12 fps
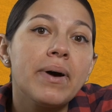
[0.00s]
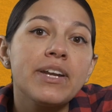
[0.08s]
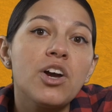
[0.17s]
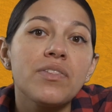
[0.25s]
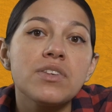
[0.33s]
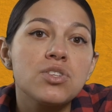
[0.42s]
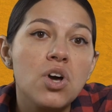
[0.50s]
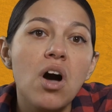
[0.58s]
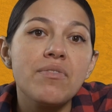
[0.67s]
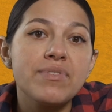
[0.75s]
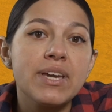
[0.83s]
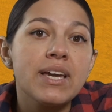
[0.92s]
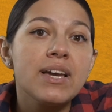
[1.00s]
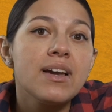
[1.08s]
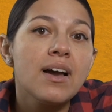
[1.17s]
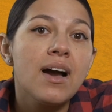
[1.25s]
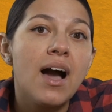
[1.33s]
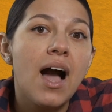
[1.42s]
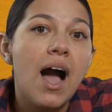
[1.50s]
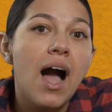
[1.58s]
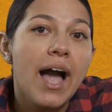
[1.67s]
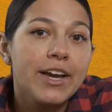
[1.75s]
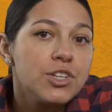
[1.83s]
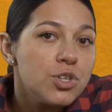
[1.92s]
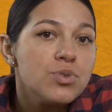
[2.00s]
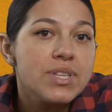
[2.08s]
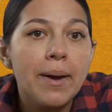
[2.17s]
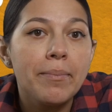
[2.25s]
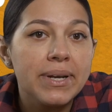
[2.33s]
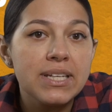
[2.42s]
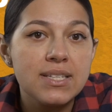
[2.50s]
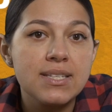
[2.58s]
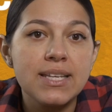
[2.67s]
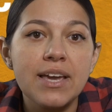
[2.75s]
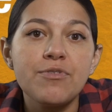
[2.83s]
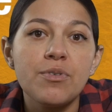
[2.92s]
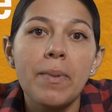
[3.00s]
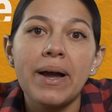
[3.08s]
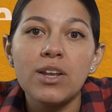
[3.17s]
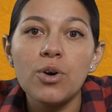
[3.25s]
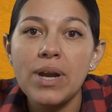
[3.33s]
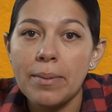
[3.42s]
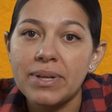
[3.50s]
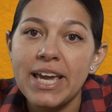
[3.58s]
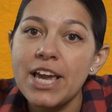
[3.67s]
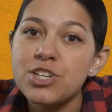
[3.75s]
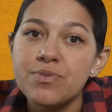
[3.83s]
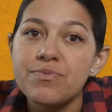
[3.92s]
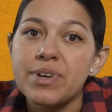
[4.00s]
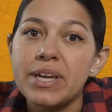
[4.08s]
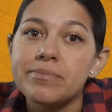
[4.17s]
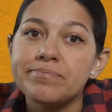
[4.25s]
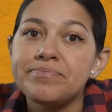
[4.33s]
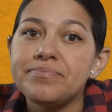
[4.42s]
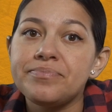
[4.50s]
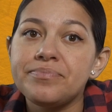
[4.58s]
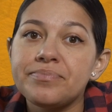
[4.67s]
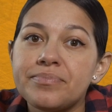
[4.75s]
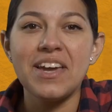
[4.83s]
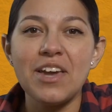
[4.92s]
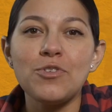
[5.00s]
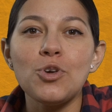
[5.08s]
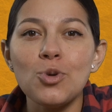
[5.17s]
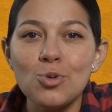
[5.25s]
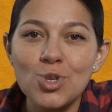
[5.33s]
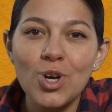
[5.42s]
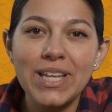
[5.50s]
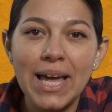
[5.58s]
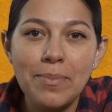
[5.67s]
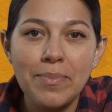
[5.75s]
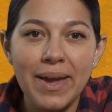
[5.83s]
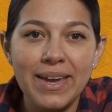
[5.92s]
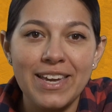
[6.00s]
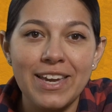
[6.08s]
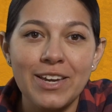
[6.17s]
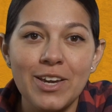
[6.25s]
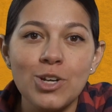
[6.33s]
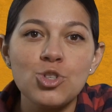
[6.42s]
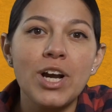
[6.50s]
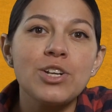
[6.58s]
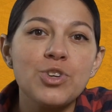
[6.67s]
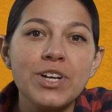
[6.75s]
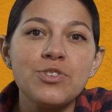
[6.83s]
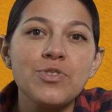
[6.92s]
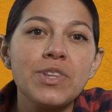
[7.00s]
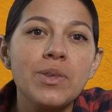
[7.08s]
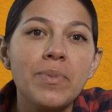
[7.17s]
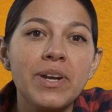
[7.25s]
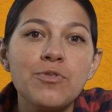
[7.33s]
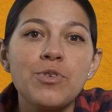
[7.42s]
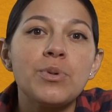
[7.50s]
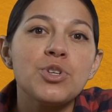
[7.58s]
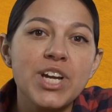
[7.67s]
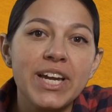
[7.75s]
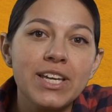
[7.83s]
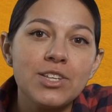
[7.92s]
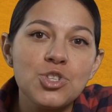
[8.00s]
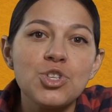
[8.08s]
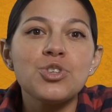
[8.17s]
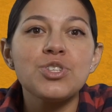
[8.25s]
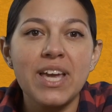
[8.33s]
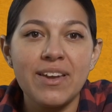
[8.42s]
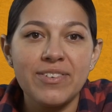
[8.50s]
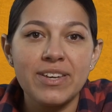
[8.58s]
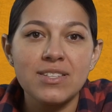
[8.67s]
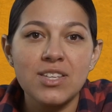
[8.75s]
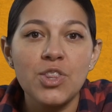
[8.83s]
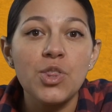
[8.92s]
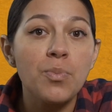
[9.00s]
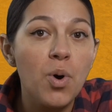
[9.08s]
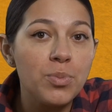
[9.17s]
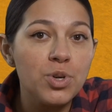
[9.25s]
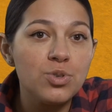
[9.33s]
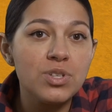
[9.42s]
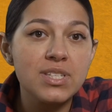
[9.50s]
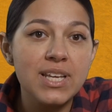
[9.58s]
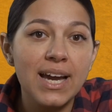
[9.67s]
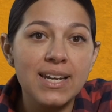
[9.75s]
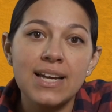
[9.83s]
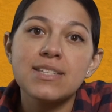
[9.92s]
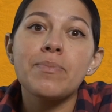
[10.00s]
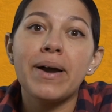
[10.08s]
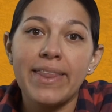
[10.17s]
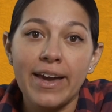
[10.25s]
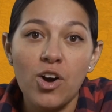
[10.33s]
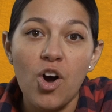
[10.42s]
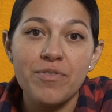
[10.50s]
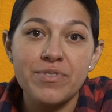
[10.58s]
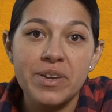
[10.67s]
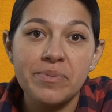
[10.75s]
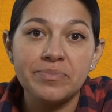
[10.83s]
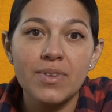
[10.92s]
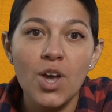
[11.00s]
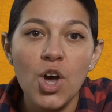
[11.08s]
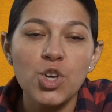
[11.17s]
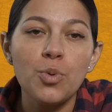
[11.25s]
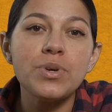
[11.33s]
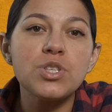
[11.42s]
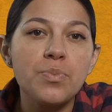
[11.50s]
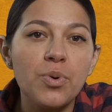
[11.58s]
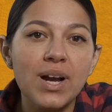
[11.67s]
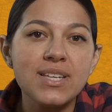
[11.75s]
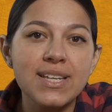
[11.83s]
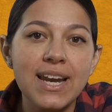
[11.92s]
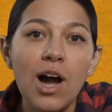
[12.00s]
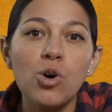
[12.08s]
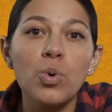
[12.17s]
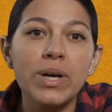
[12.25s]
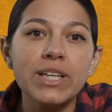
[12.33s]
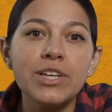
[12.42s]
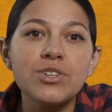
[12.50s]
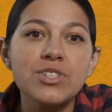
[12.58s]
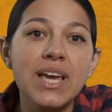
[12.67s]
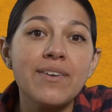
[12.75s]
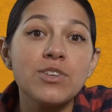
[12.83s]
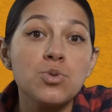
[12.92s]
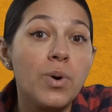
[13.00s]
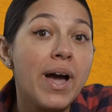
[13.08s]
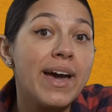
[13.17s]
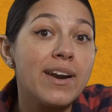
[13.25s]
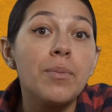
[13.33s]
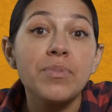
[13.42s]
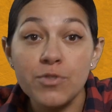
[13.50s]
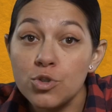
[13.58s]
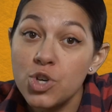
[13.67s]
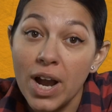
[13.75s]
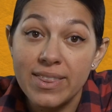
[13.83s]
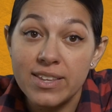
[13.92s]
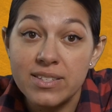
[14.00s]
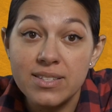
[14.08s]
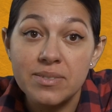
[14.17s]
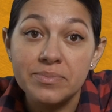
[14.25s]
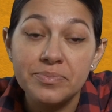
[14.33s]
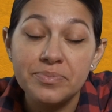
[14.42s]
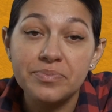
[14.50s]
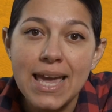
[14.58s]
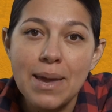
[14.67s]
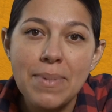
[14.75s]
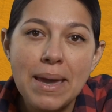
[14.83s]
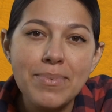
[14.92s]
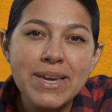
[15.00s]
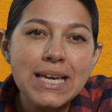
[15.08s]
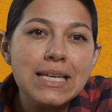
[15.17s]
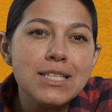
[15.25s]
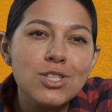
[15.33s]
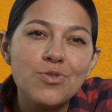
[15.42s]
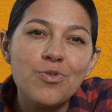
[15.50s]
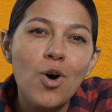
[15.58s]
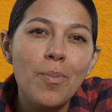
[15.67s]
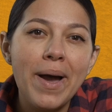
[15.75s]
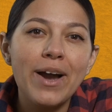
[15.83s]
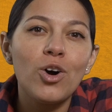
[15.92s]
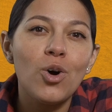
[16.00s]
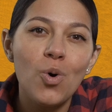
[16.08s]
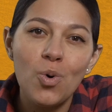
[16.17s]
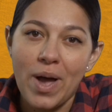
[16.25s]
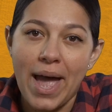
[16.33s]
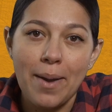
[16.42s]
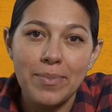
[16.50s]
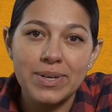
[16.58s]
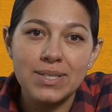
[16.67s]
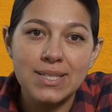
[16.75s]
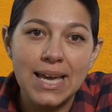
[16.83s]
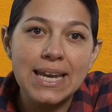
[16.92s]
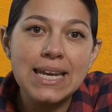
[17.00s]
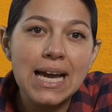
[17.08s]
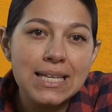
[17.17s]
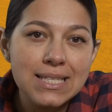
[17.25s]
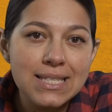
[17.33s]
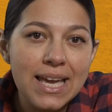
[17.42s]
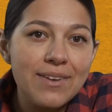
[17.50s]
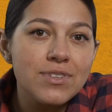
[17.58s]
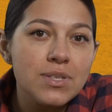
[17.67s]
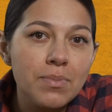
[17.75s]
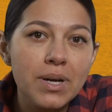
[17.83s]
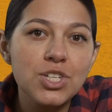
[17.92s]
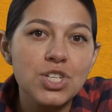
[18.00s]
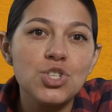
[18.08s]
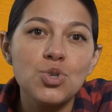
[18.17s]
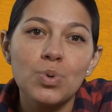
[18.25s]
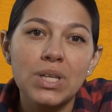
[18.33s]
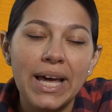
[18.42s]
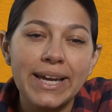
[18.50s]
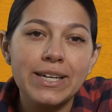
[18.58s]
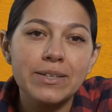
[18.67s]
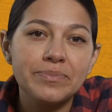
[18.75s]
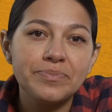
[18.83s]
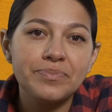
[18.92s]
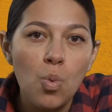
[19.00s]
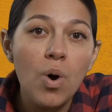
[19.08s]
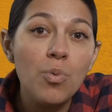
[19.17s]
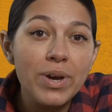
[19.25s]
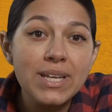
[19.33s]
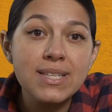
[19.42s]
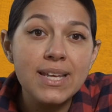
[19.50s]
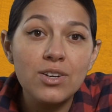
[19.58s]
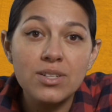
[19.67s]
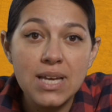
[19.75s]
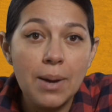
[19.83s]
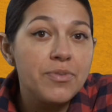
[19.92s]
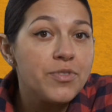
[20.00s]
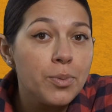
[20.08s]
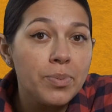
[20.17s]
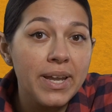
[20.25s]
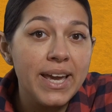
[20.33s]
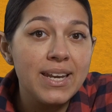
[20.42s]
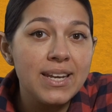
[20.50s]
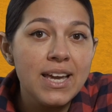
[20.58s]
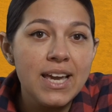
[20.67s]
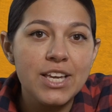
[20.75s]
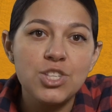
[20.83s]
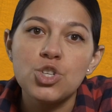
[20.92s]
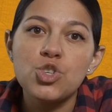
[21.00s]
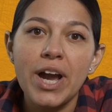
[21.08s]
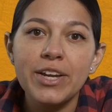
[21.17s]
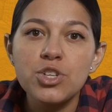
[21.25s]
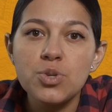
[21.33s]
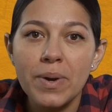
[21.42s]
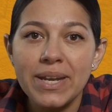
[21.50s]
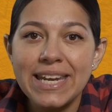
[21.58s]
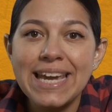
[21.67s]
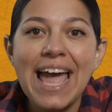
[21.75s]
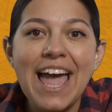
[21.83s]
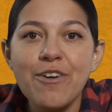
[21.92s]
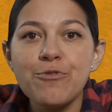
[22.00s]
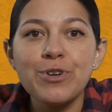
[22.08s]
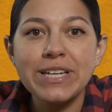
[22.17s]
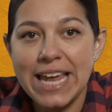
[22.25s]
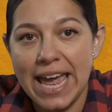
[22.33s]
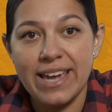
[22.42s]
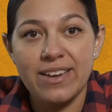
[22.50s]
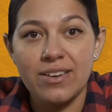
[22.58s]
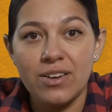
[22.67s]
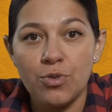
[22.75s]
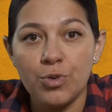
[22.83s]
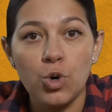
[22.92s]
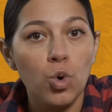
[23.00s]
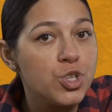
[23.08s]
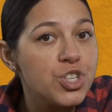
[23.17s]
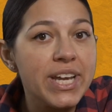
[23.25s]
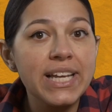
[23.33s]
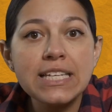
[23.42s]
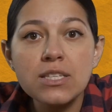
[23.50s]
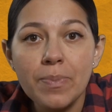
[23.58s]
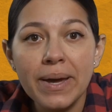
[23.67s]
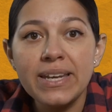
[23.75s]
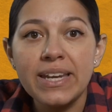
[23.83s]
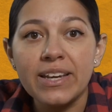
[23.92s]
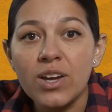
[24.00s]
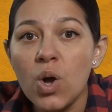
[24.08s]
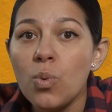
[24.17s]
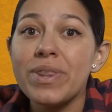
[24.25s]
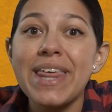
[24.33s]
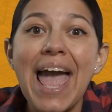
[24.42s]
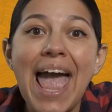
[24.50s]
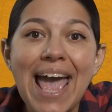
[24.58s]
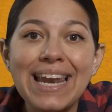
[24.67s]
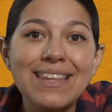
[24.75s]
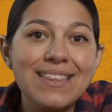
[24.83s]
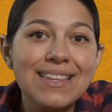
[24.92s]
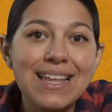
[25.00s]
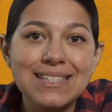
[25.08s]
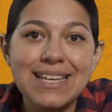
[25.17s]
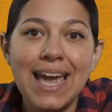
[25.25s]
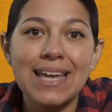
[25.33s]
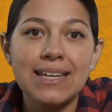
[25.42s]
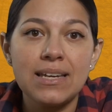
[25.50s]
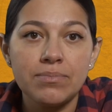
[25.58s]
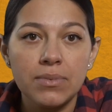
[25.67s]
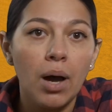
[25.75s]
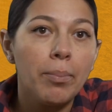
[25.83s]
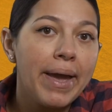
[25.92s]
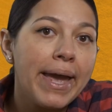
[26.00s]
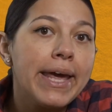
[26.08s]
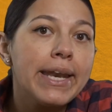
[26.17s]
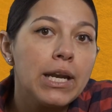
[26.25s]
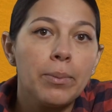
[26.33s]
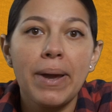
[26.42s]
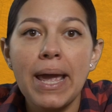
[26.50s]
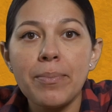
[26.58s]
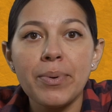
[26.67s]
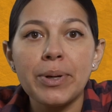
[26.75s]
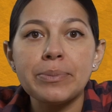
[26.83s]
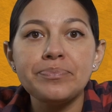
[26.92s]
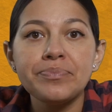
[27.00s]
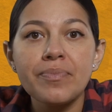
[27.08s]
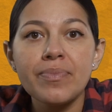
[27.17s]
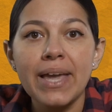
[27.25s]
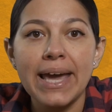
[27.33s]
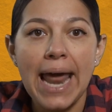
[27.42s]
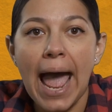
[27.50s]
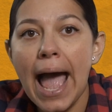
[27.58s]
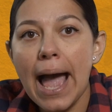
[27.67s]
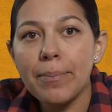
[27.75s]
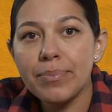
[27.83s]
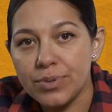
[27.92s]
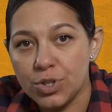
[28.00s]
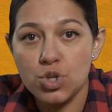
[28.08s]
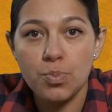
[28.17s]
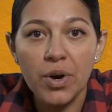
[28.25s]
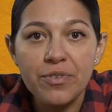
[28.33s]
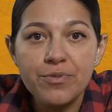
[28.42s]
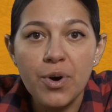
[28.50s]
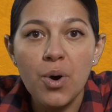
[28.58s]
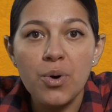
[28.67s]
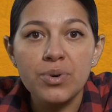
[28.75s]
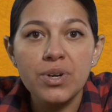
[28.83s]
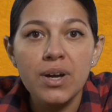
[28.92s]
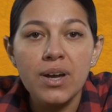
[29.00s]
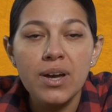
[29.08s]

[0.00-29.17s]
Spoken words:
money on this coffee, I could use that money to save for my loan application fee. If you use online banking, try transferring the money from your checkings to your savings the moment you decide not to buy that coffee. You'll be surprised at how quickly your savings will add up if you try this. It may be easy to fall back on old habits and not save as much as you would like. One way to stay on top of your plan is to track your spending every day. Record your daily spending with anything that's handy, a pen and a paper, an app, your smartphone,